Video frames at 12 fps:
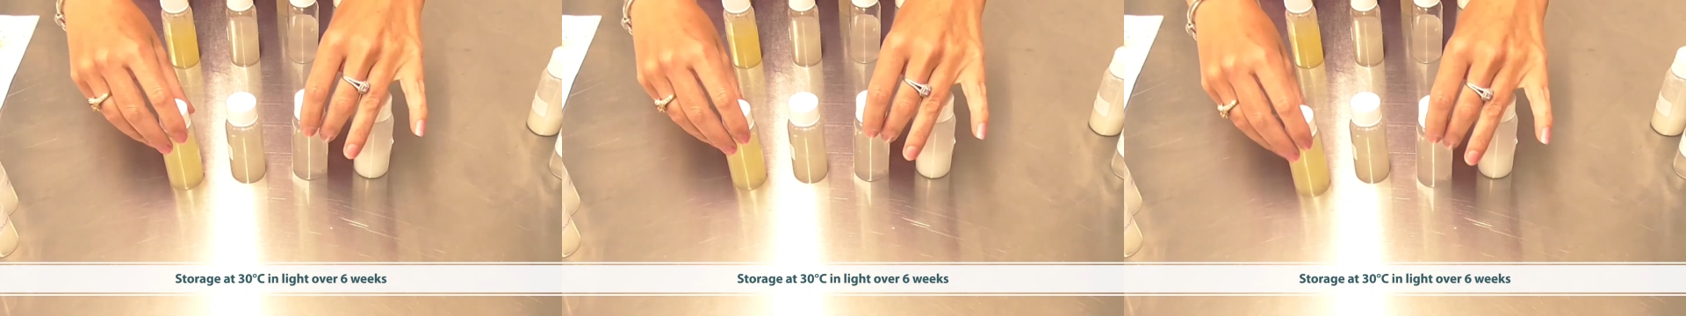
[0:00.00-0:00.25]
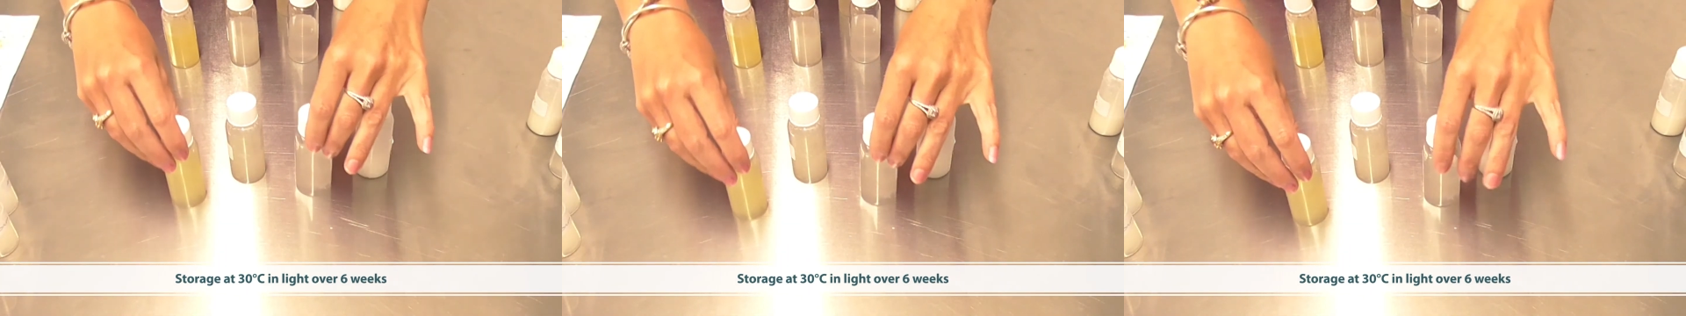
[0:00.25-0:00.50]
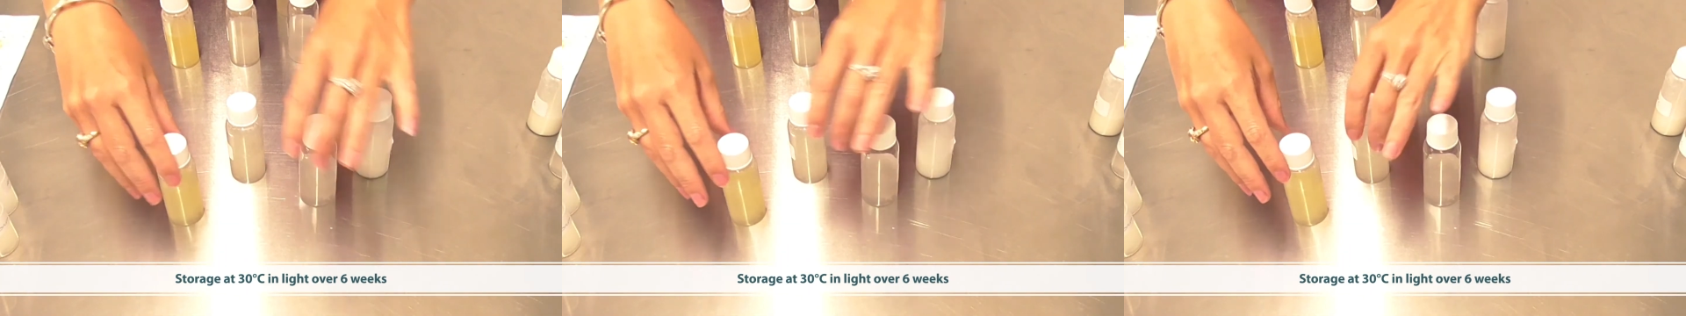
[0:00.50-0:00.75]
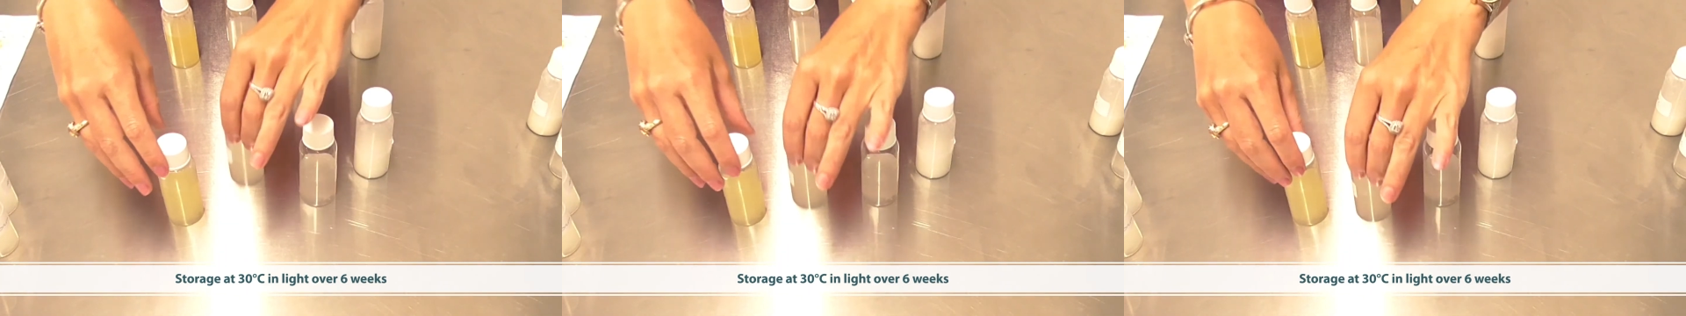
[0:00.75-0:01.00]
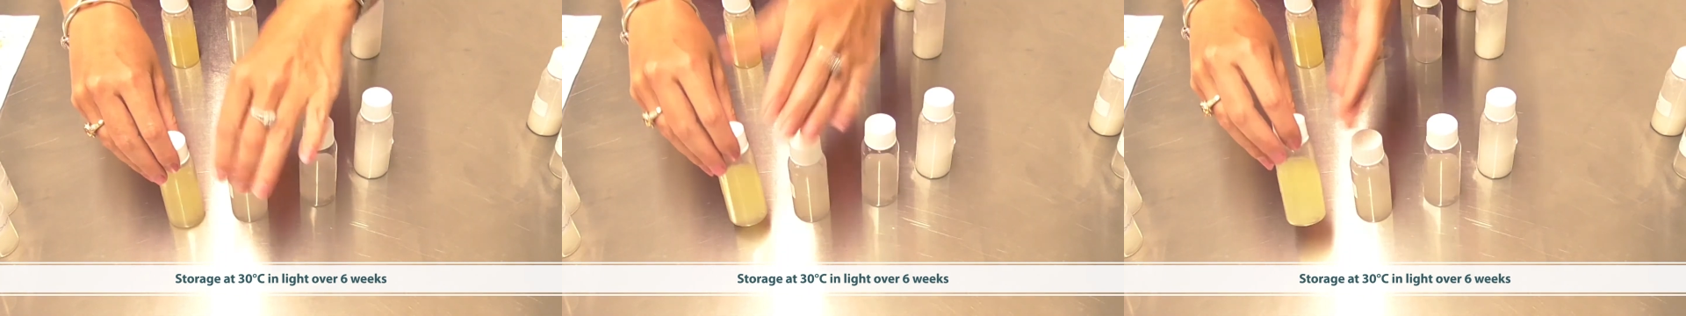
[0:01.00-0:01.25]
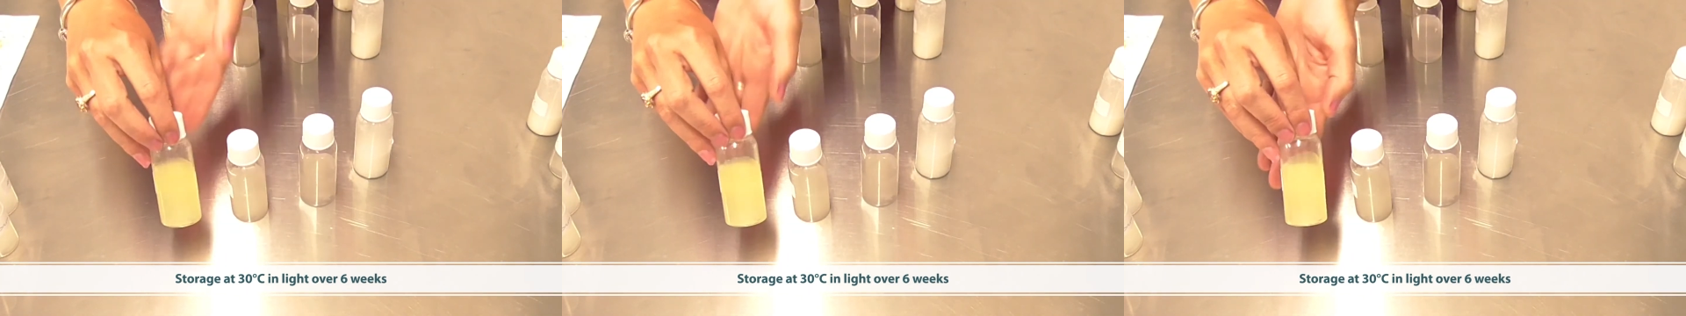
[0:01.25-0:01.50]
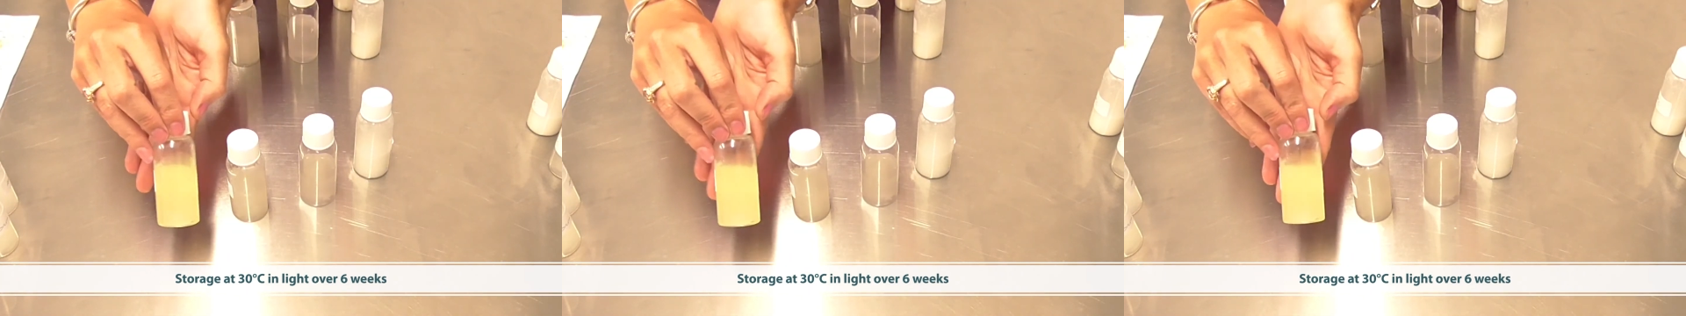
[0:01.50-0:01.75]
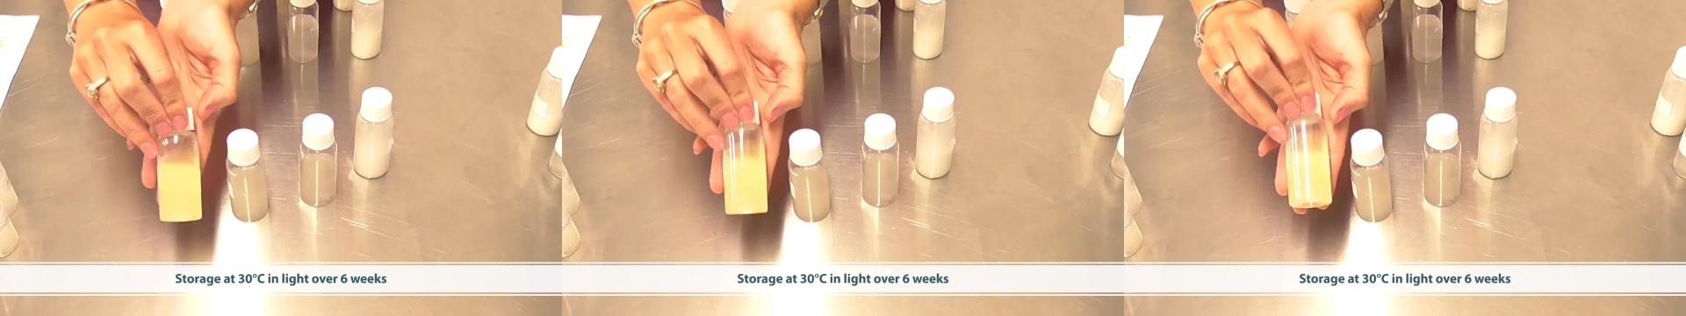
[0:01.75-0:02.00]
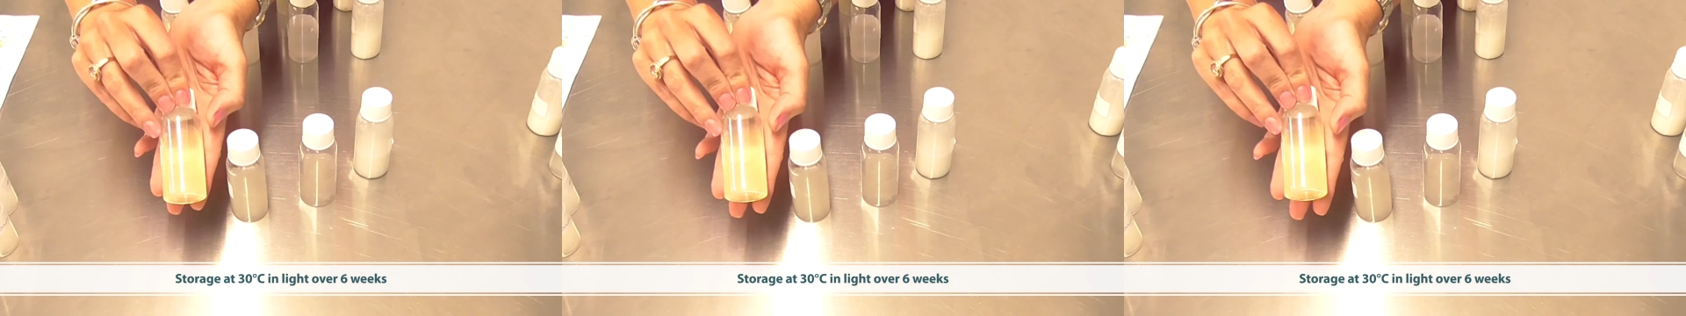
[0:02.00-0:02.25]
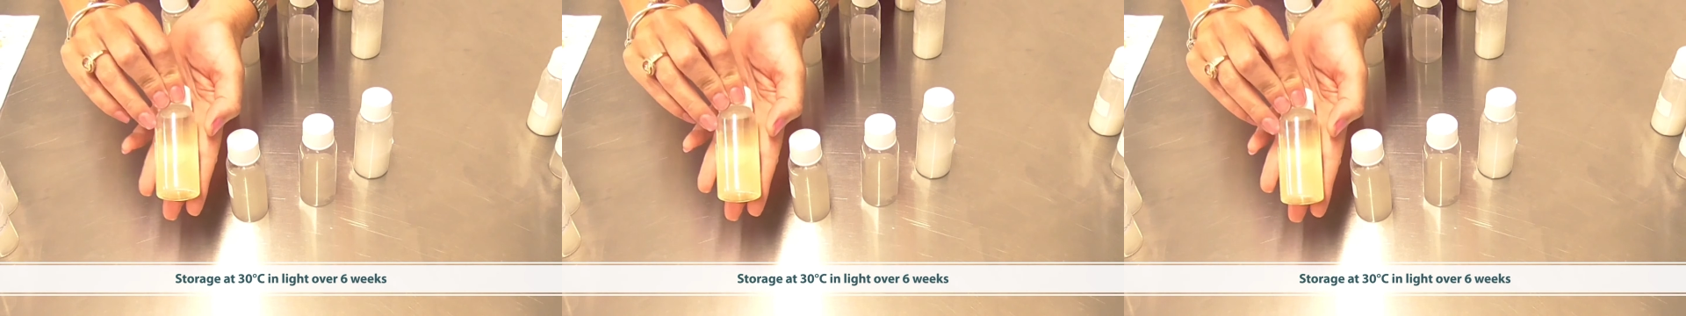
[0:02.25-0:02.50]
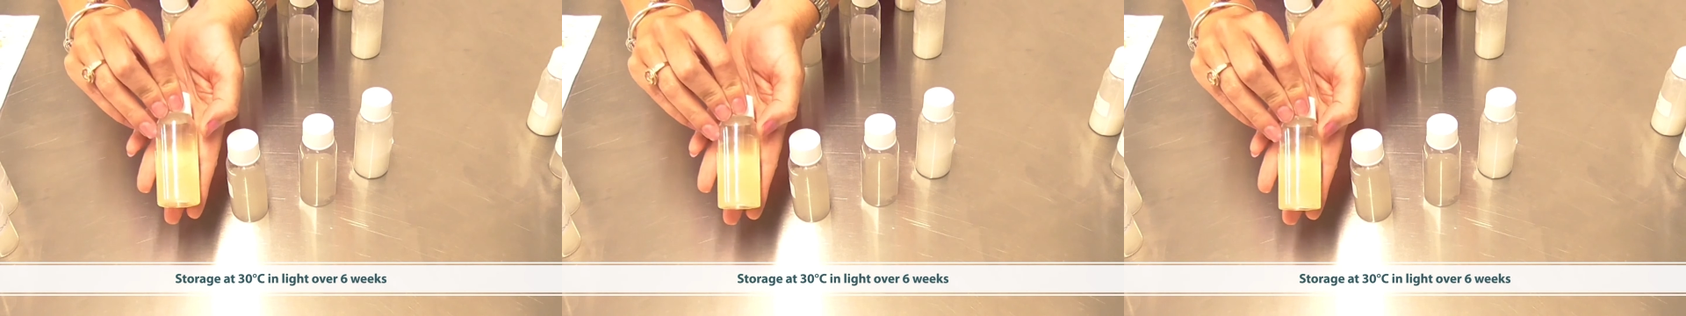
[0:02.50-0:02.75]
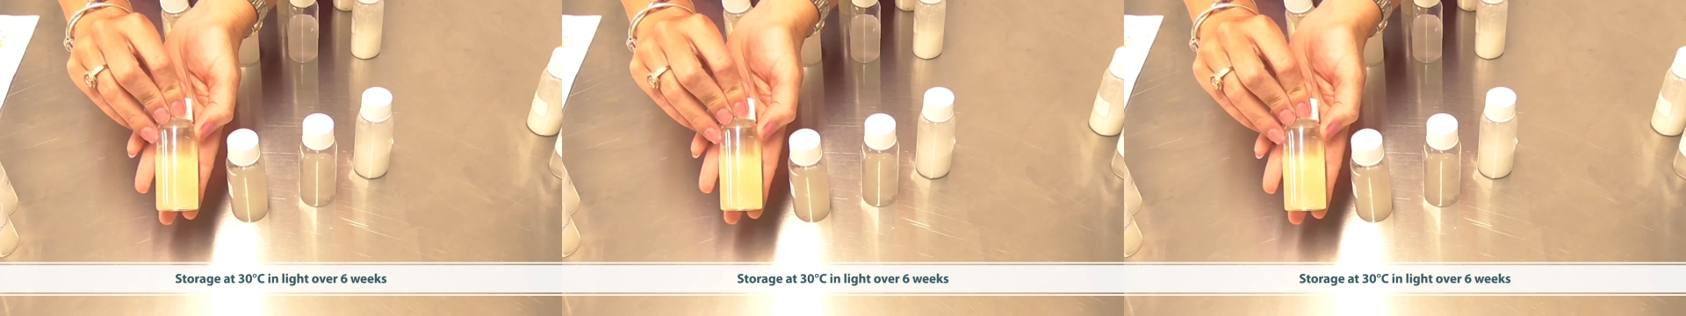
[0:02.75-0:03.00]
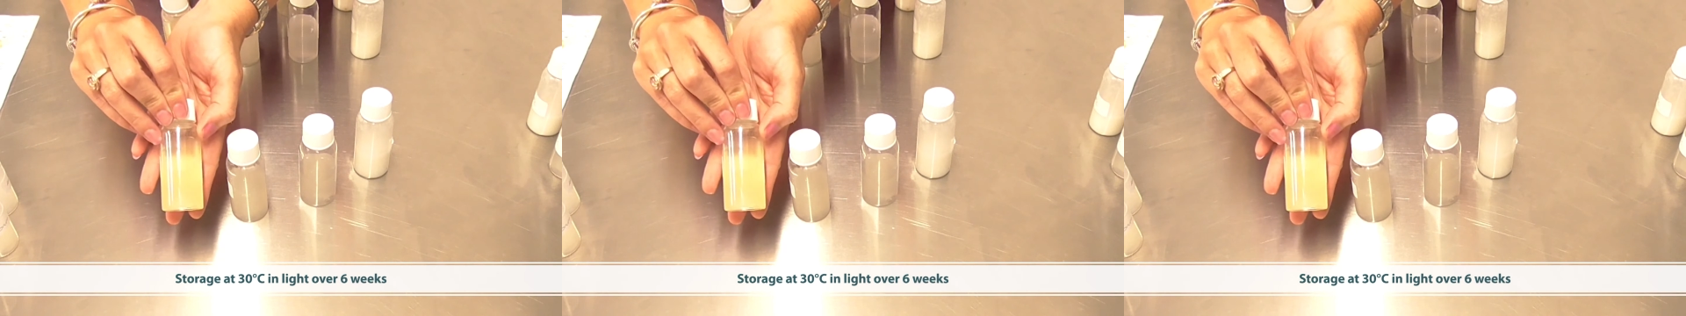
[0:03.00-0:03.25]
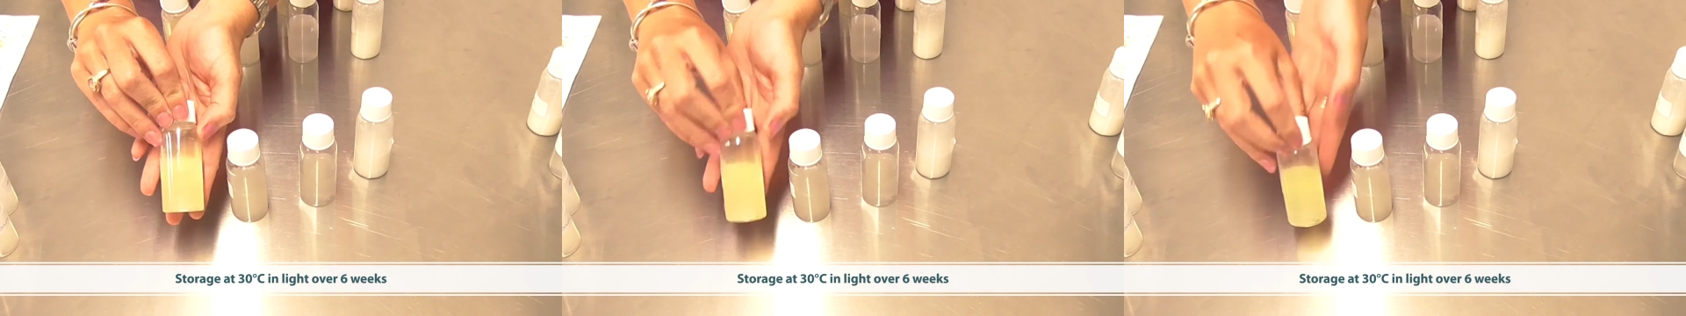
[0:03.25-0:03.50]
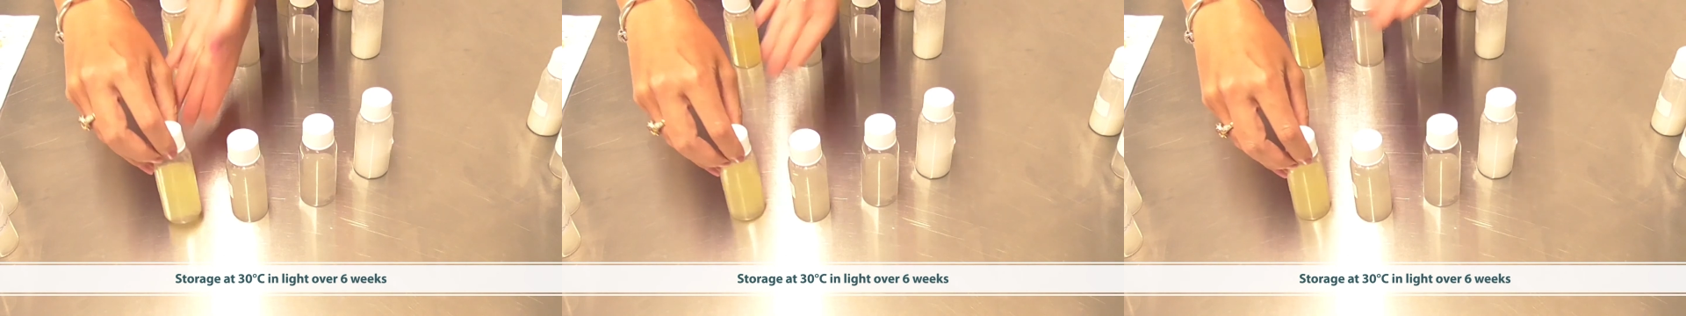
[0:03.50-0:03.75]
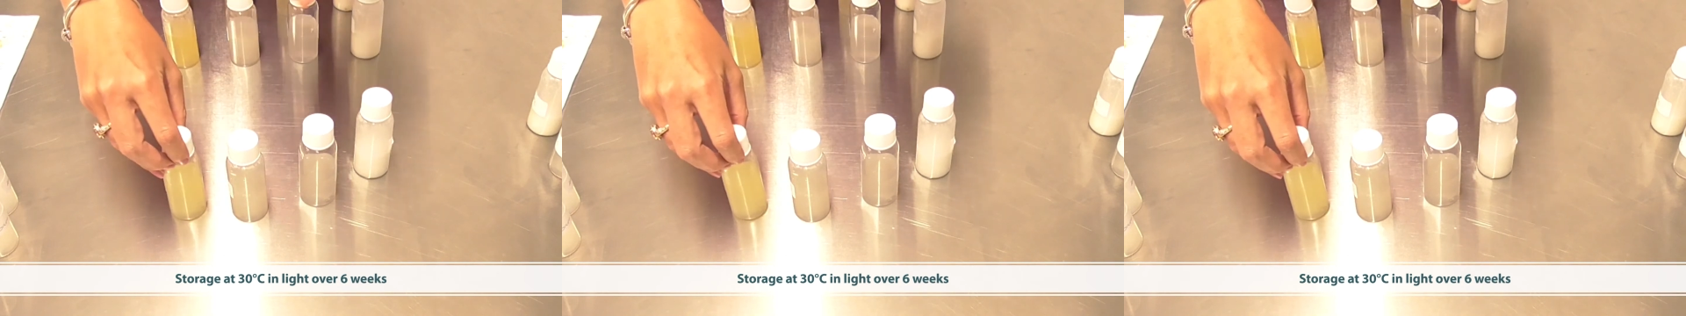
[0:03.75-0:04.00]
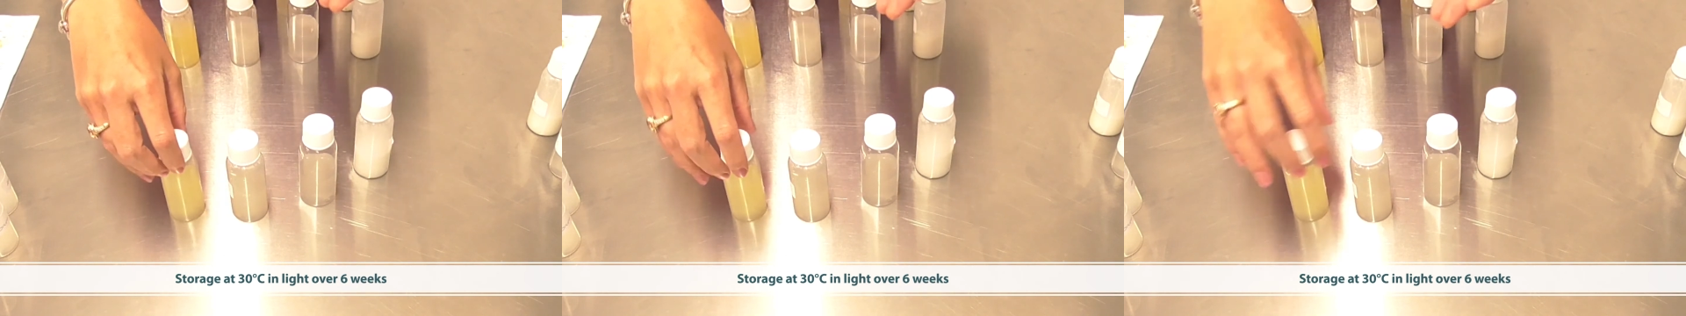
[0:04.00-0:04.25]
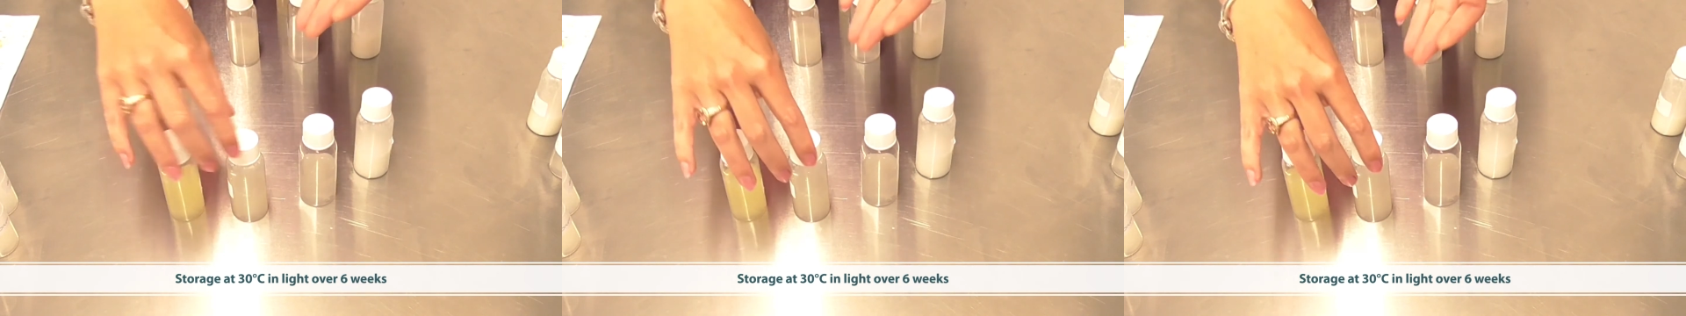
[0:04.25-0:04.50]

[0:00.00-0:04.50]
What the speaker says: No face is visible, so there are no lips to read.